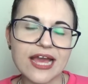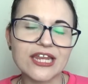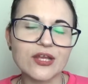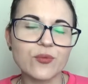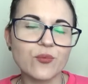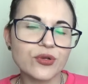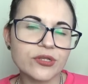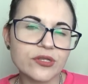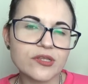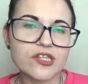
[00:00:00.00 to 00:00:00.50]
And
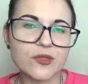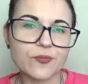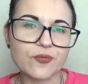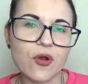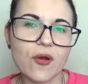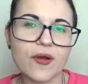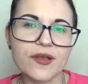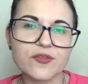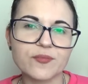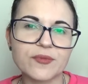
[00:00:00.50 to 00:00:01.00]
it wouldn't
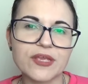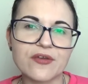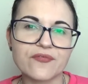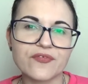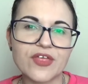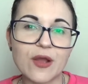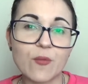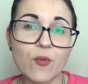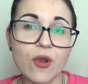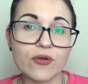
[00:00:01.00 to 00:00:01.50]
surprise me if
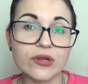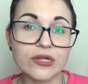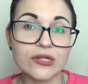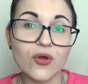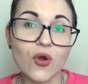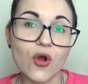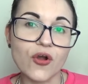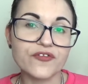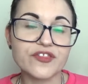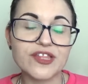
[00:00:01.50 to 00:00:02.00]
there were a
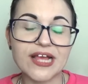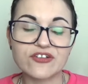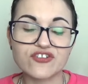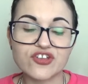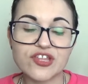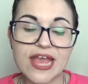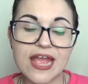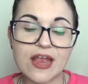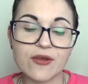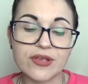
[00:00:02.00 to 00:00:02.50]
lot of
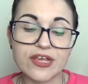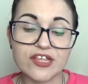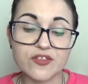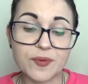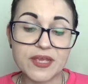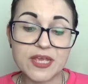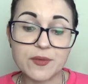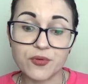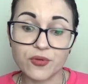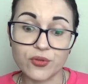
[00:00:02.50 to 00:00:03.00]
Sagittarius
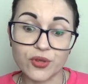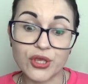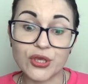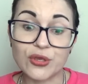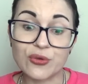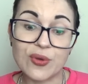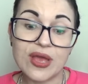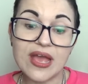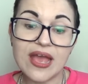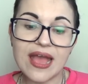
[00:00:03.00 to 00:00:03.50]
people
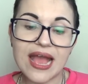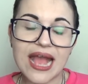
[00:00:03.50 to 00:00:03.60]
who